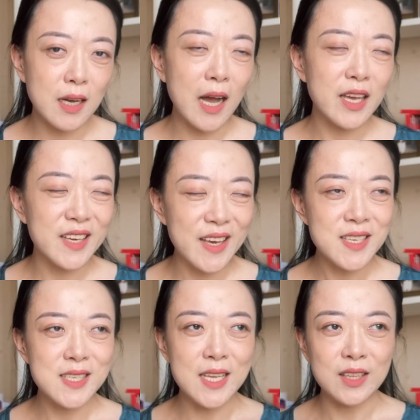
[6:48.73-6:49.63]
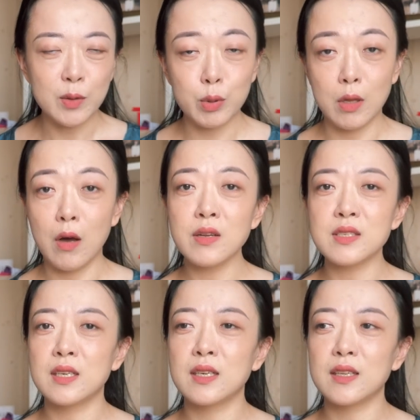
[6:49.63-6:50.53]
I guess, in the
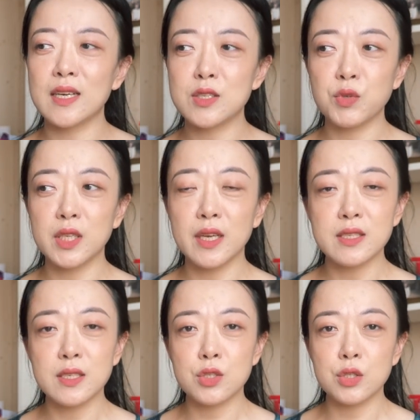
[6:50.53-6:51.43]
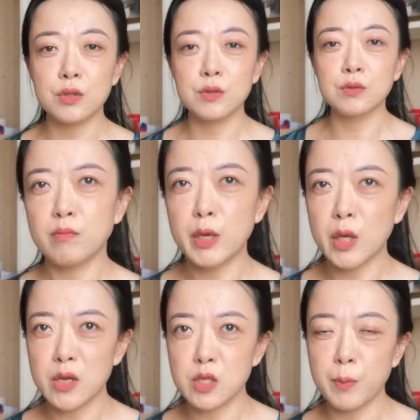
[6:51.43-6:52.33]
plot that's related to
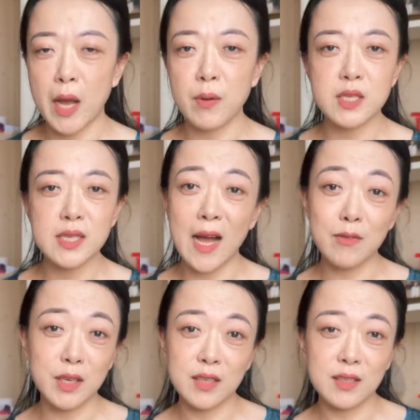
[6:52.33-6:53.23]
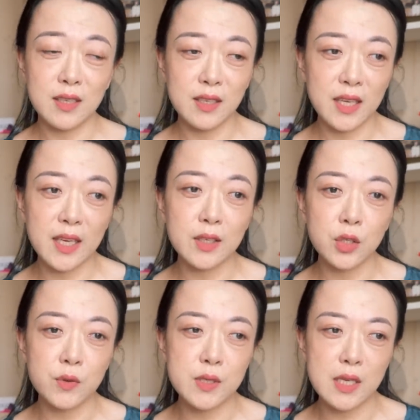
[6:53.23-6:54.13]
middle aged parents having a kid
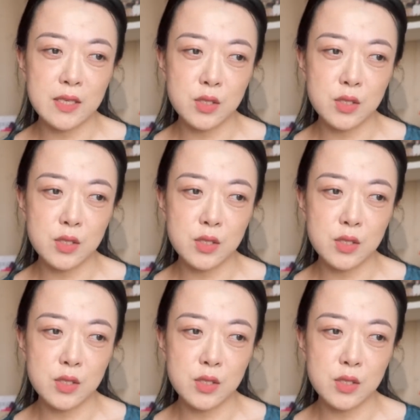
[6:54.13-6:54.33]
who is at